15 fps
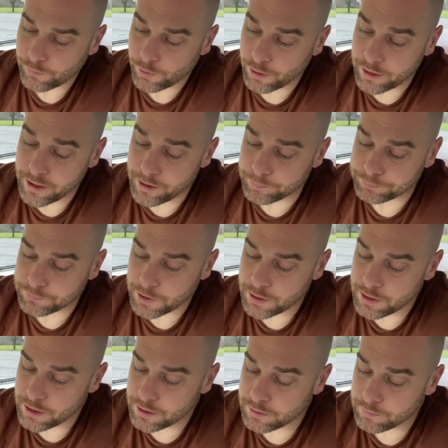Yeah, and
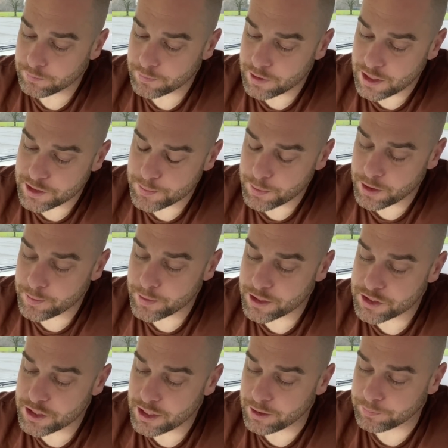then that's pretty
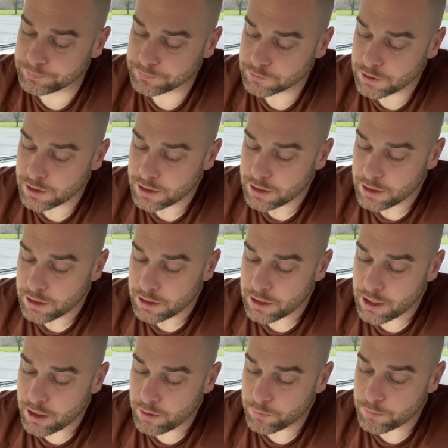much it.
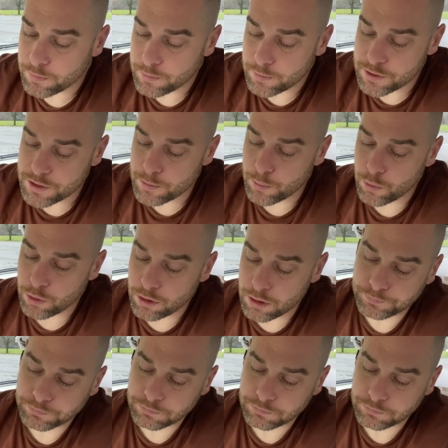Now, some more...